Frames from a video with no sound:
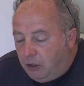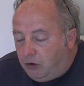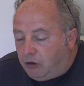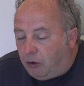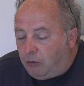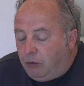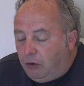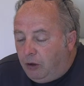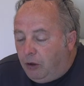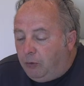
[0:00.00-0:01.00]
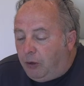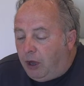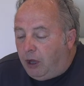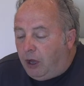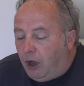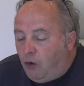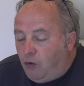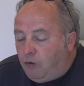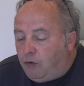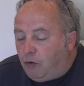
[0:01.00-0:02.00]
So, but
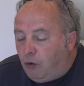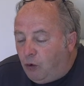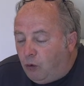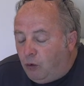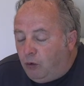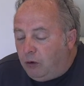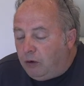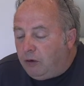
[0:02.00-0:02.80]
overall,